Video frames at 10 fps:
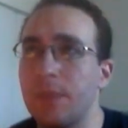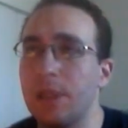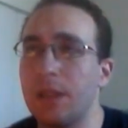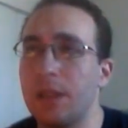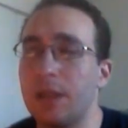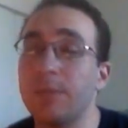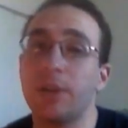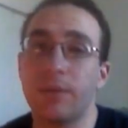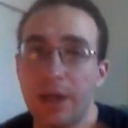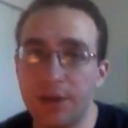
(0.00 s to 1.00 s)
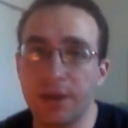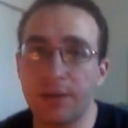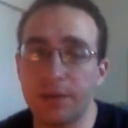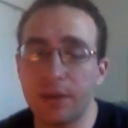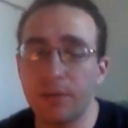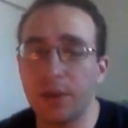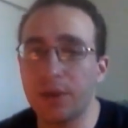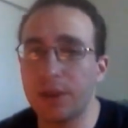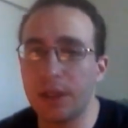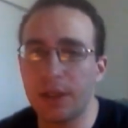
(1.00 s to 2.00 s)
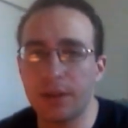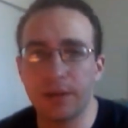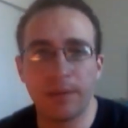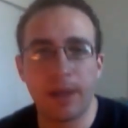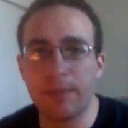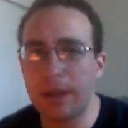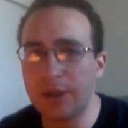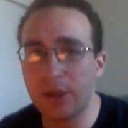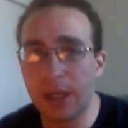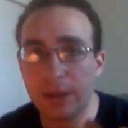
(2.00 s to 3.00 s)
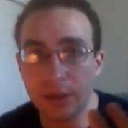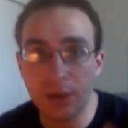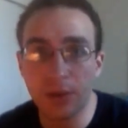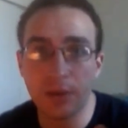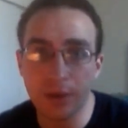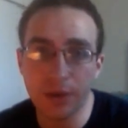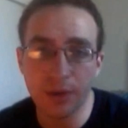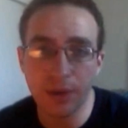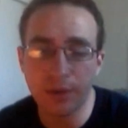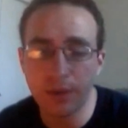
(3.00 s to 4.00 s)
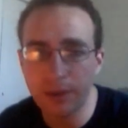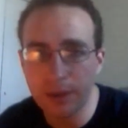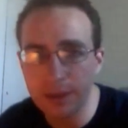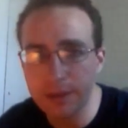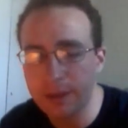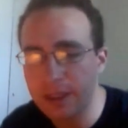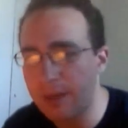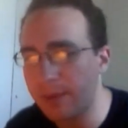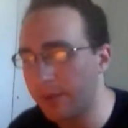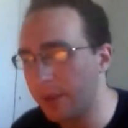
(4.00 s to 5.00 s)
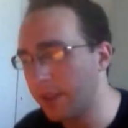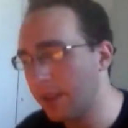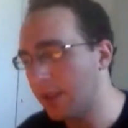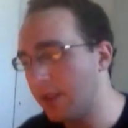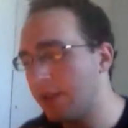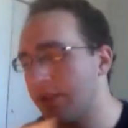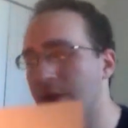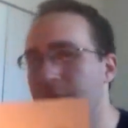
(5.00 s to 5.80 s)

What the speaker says: obliteration, which I may mention a lacunar stroke is the common one. So if